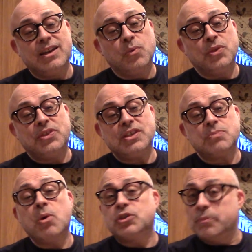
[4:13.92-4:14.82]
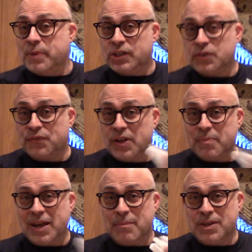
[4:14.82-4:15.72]
with this motion picture
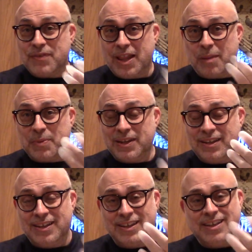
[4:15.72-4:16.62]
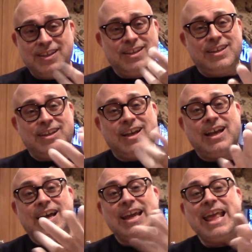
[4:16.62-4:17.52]
film that I'm developing,
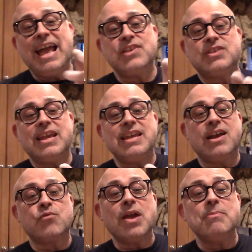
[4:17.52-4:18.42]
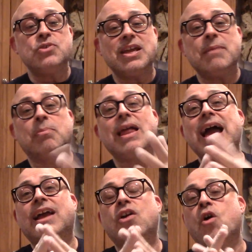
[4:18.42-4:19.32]
uh, it has a, a uh, Remjet
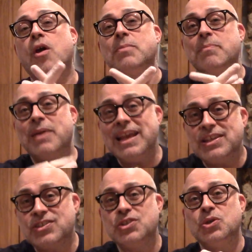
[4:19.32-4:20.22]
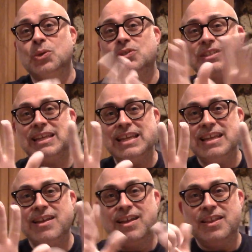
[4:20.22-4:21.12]
black carbon base. You'll
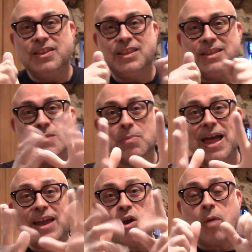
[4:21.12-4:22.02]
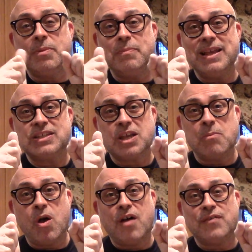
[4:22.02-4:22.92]
see the black carbon base
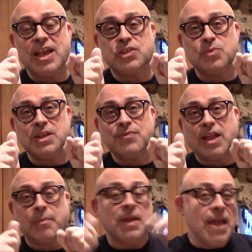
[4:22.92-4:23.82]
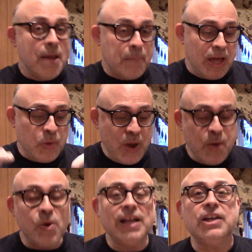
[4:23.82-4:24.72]
come off as we develop. By the way,
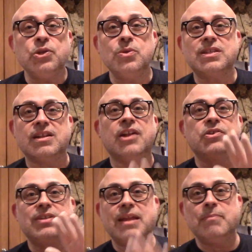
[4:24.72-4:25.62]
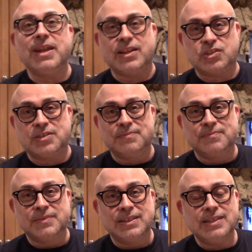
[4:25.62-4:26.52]
we're going to do this in under 10 minutes.
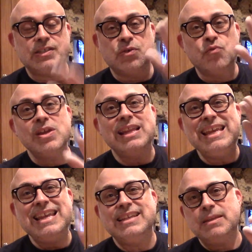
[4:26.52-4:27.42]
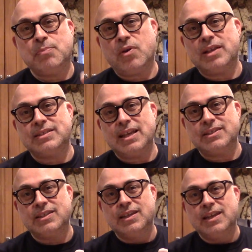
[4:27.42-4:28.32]
This is a really easy process.